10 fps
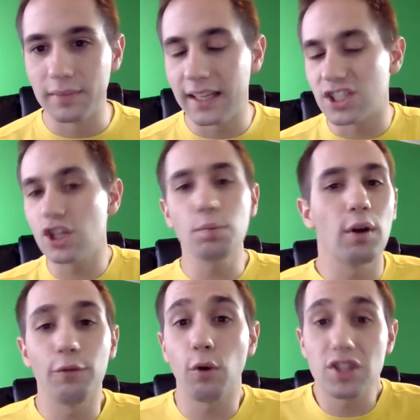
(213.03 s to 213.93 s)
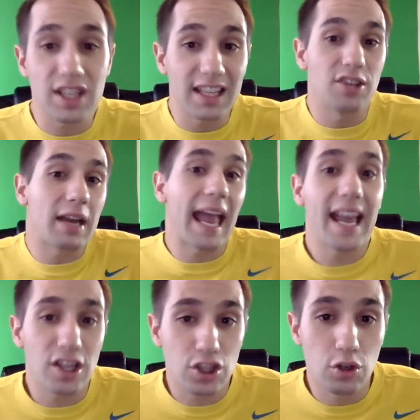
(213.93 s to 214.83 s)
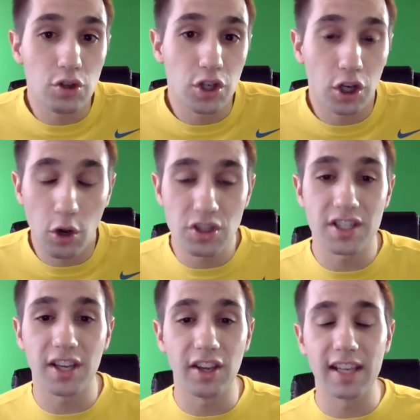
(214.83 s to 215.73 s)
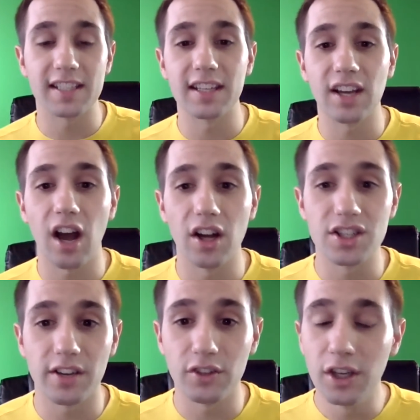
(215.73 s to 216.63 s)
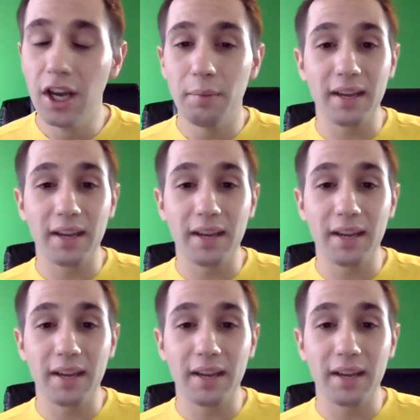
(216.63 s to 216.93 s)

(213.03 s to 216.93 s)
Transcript: It's super unfortunate that you can't choose your coach until you get to the college level,